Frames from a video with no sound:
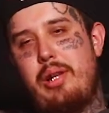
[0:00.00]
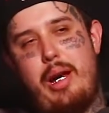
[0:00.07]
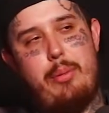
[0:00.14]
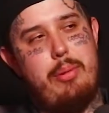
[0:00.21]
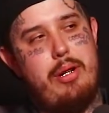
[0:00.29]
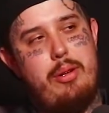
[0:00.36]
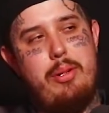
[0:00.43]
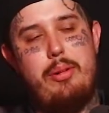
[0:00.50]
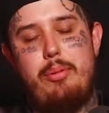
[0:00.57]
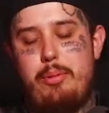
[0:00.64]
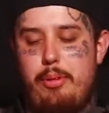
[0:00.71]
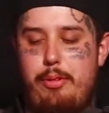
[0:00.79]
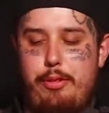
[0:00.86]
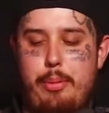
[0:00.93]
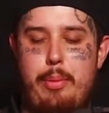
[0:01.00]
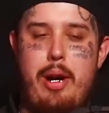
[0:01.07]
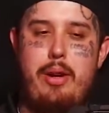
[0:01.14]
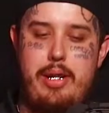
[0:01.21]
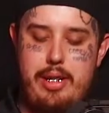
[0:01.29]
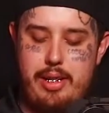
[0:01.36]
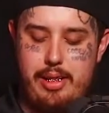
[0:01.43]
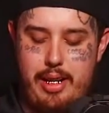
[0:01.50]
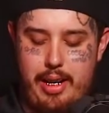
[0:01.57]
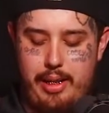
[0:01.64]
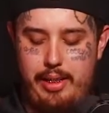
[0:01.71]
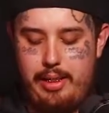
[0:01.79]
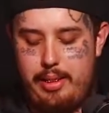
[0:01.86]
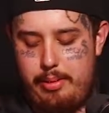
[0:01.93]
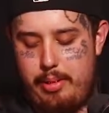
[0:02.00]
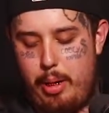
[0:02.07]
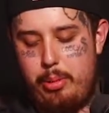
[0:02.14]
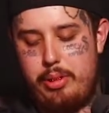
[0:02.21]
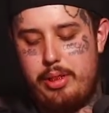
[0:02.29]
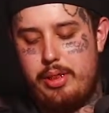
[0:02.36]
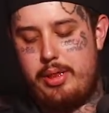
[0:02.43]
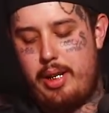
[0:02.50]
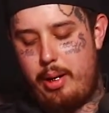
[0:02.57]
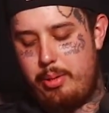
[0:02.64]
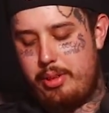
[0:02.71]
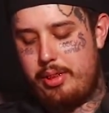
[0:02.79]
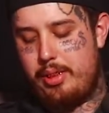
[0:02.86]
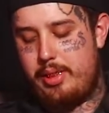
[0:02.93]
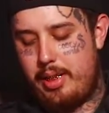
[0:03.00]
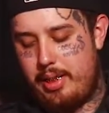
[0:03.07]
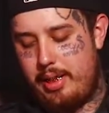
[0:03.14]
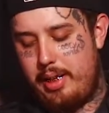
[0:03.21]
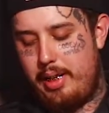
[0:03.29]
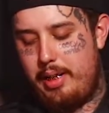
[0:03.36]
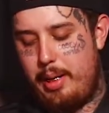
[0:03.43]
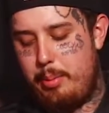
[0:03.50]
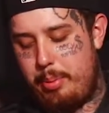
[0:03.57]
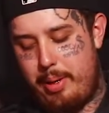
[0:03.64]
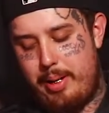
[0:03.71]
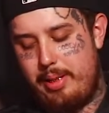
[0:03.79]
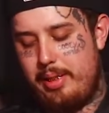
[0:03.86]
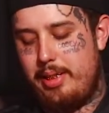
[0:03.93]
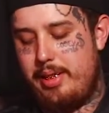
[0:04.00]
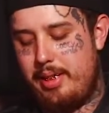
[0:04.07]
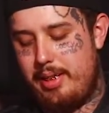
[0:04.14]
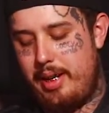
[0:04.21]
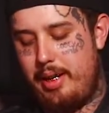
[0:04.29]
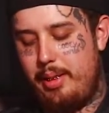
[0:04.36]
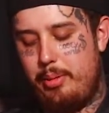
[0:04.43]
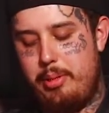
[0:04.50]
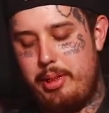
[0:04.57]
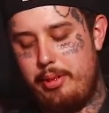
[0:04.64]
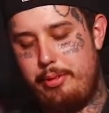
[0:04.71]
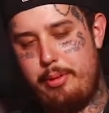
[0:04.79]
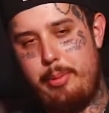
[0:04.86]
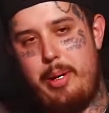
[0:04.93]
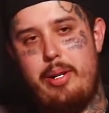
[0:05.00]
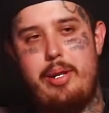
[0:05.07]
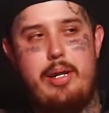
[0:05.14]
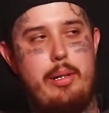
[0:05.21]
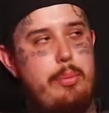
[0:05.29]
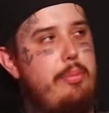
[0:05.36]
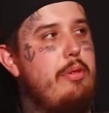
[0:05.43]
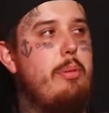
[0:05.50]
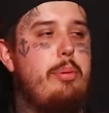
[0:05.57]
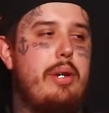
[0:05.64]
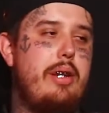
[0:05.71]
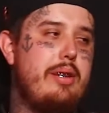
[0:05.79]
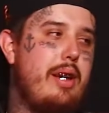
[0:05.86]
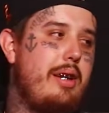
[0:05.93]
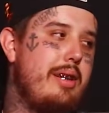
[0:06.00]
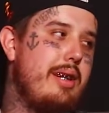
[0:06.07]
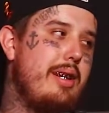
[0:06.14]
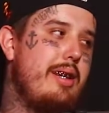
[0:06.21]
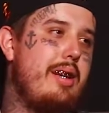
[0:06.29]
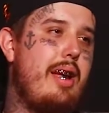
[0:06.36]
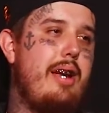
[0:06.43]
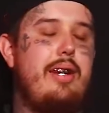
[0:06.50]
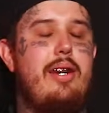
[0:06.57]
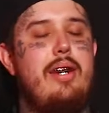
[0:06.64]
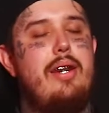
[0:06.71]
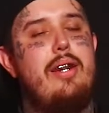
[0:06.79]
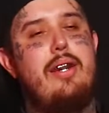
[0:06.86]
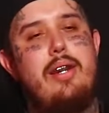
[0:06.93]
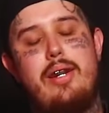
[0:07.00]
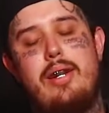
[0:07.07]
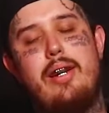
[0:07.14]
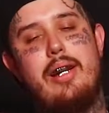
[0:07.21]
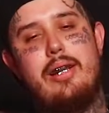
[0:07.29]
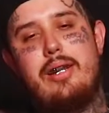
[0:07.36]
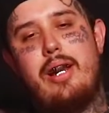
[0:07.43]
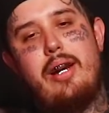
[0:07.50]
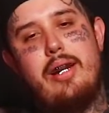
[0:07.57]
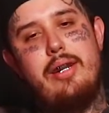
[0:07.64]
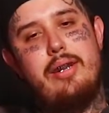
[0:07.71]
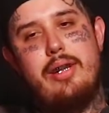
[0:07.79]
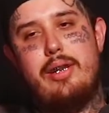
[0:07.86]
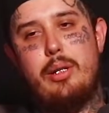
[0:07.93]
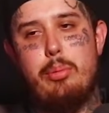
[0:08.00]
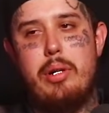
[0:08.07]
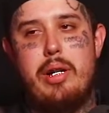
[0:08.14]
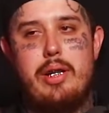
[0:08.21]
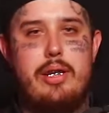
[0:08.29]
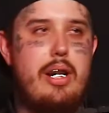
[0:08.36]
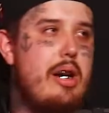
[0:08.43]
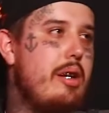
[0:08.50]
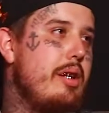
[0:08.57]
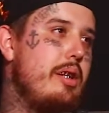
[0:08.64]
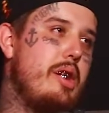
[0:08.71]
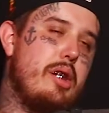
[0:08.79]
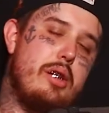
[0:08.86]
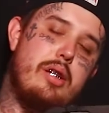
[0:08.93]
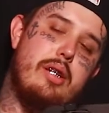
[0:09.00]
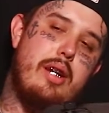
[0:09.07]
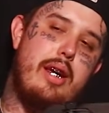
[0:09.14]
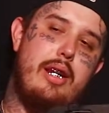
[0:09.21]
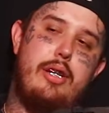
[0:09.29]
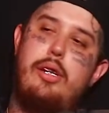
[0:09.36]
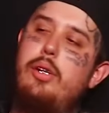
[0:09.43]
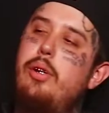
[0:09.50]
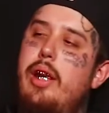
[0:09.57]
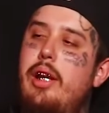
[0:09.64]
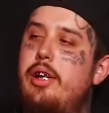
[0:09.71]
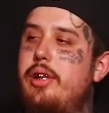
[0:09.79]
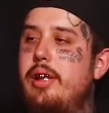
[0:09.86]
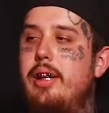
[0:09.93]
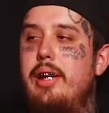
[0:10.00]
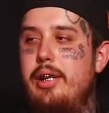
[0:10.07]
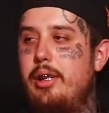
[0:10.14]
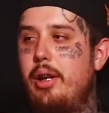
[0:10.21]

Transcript: Like, bro, when from out here, like I was just I was just telling Empire this shit. Like, when you're from out in, from a place like this, like it's not easy to branch out and just and all. do that shit.